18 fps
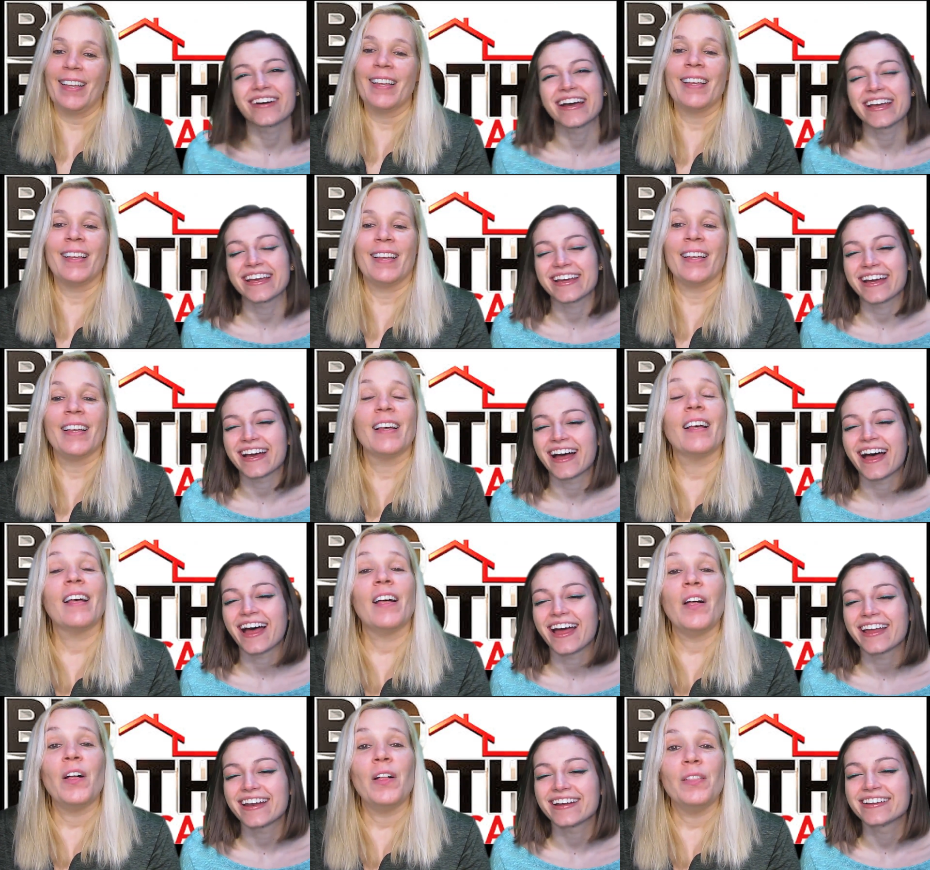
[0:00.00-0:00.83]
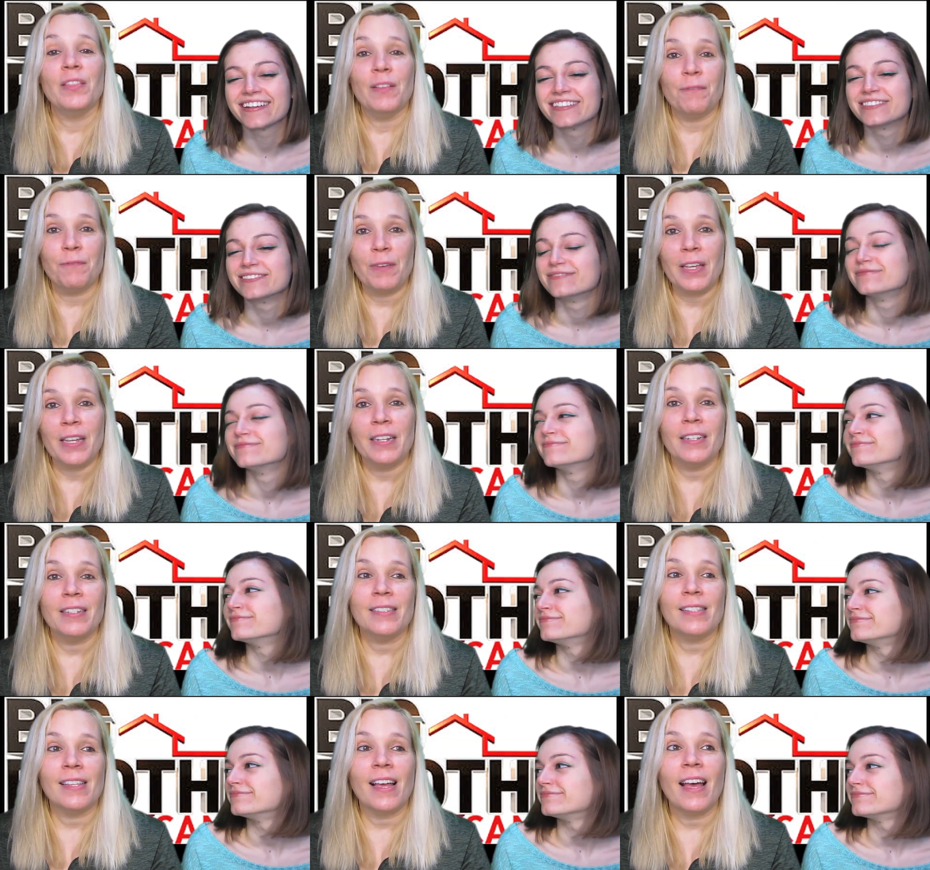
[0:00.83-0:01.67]
Speaker 1: my god. Loveita
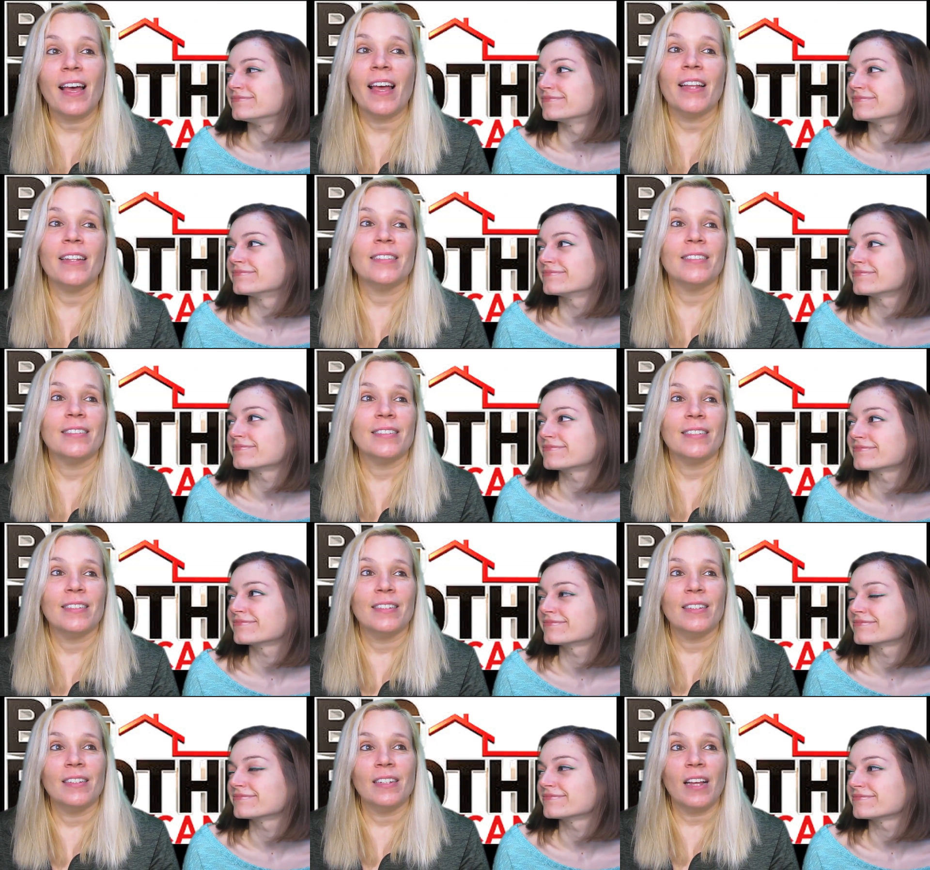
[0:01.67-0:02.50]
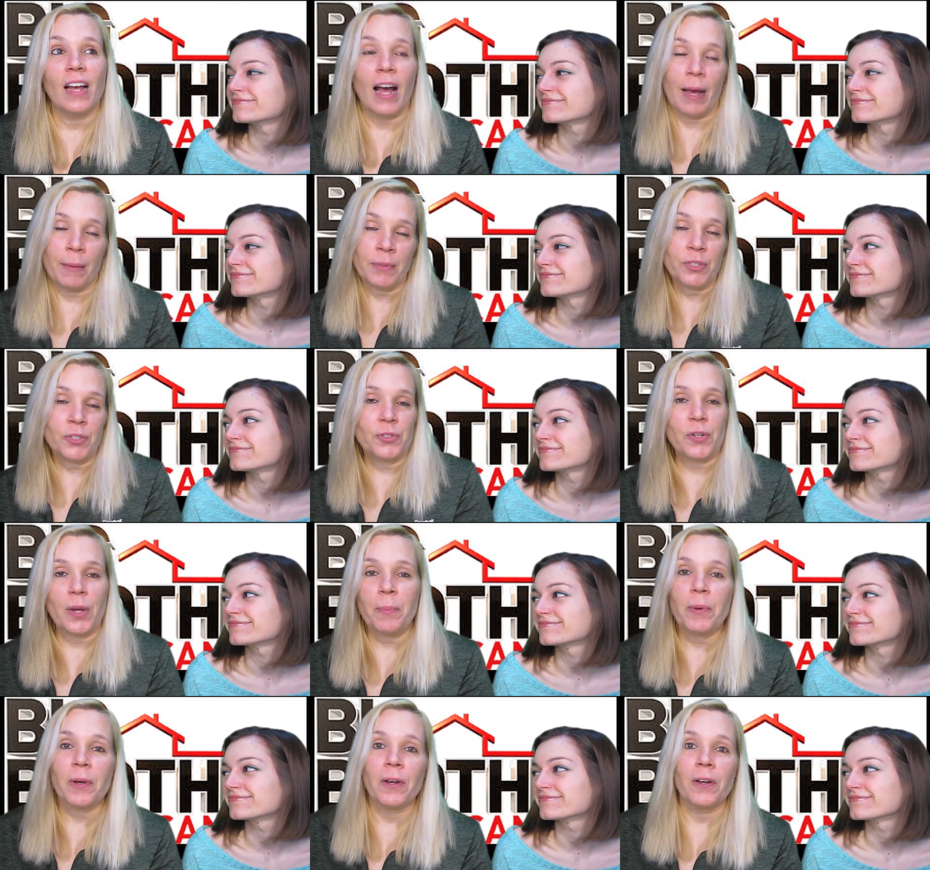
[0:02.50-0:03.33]
said, I'm a
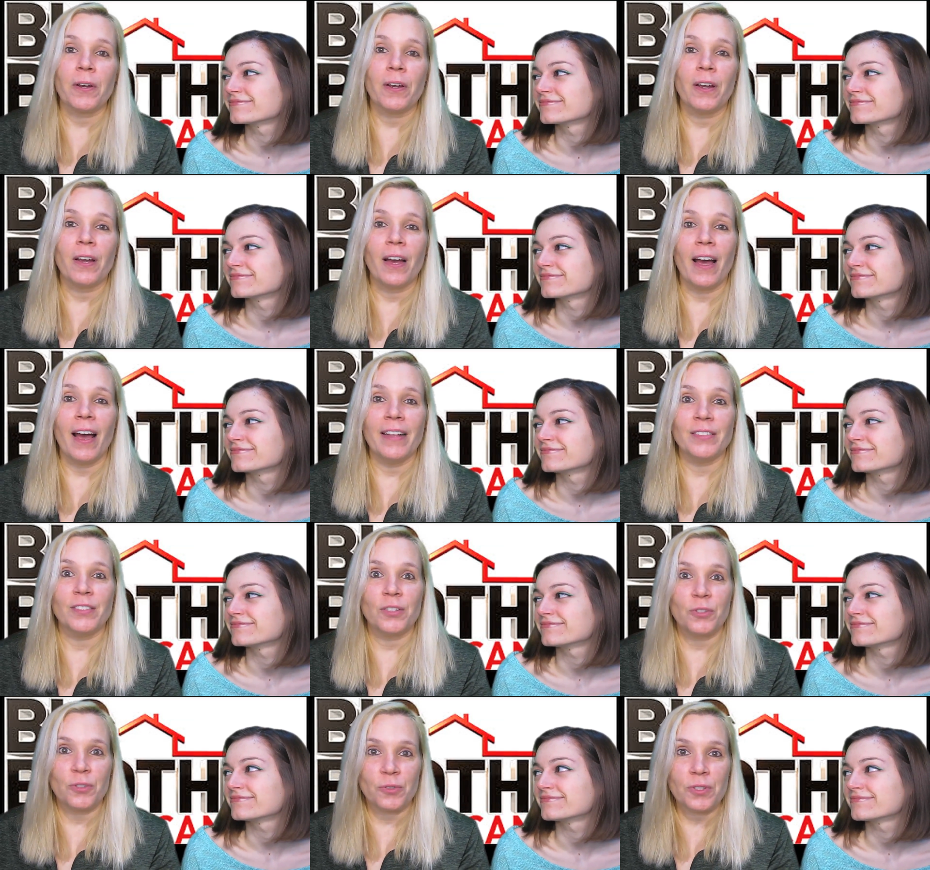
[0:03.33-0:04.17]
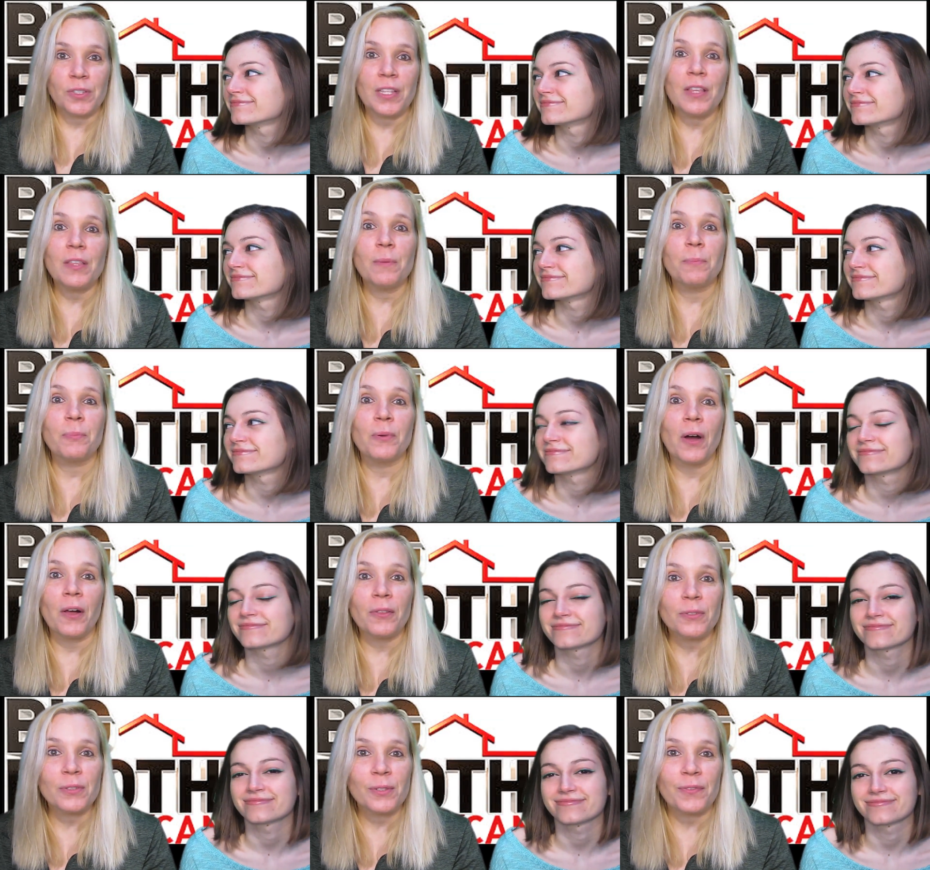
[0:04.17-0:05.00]
stripper. And did you see the
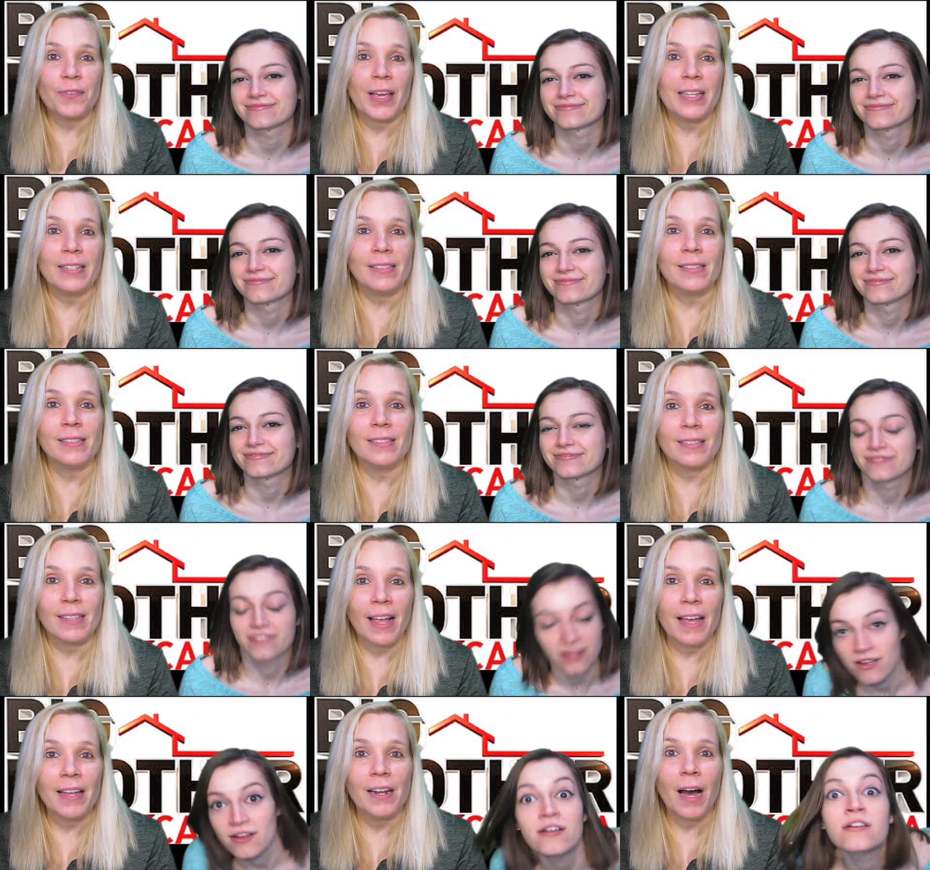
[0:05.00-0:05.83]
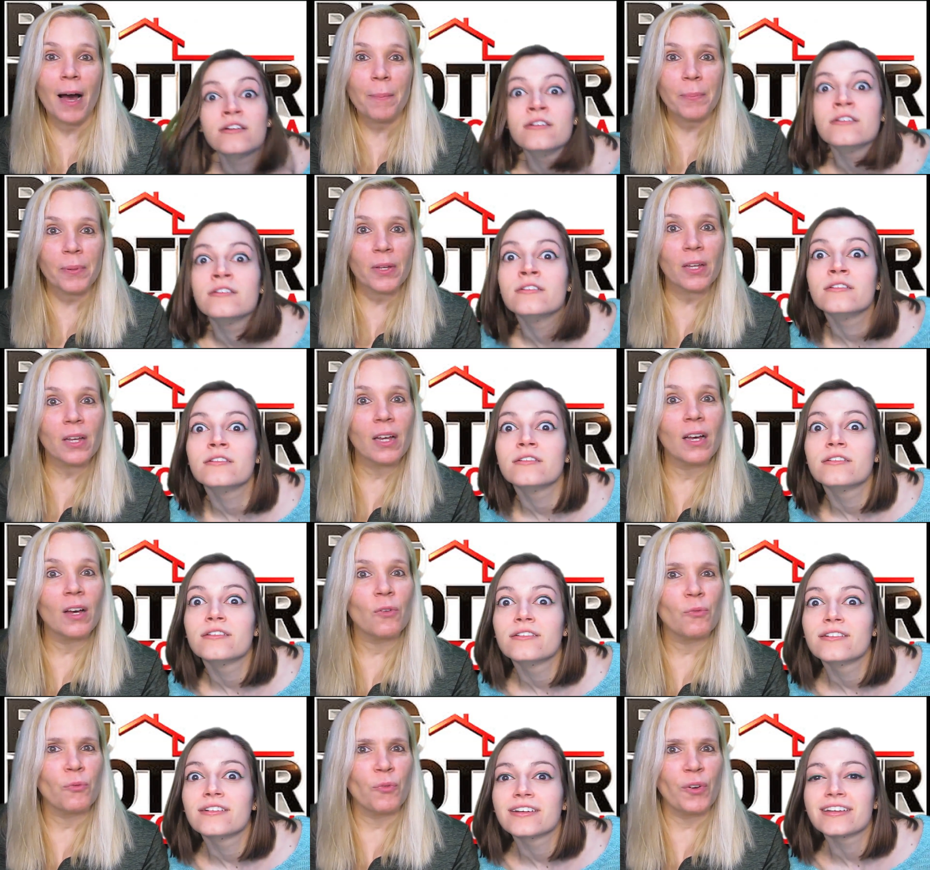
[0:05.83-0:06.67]
brothers' faces light up?
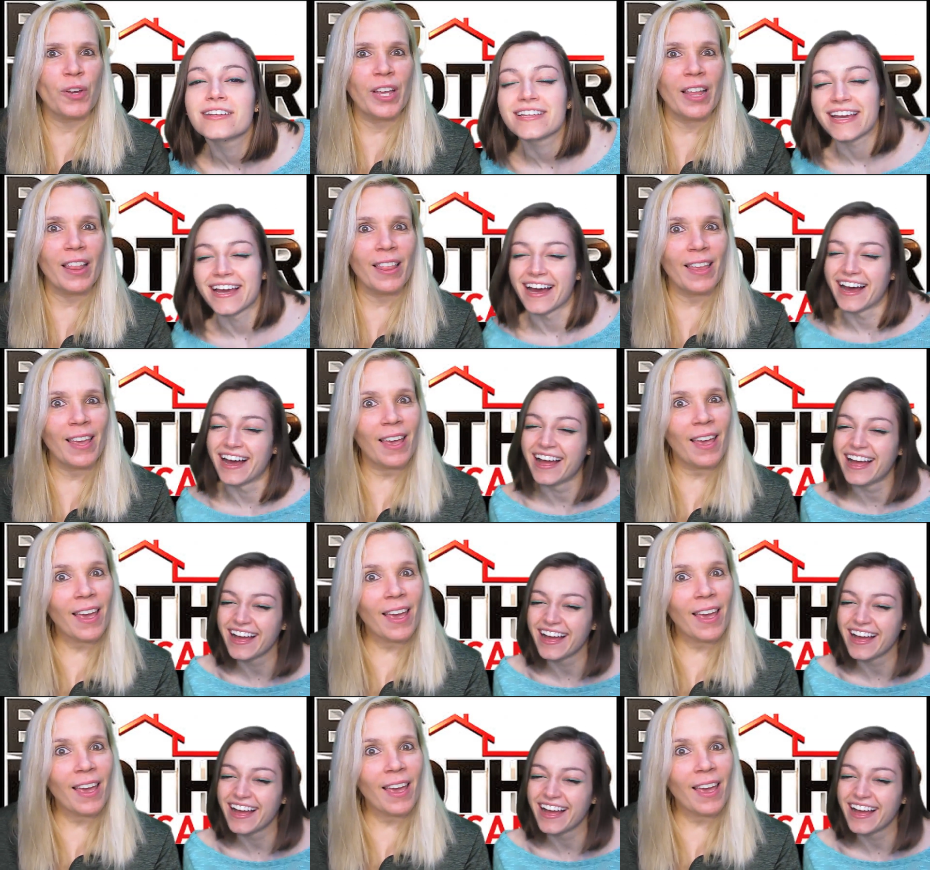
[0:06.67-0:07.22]
Really? Yeah.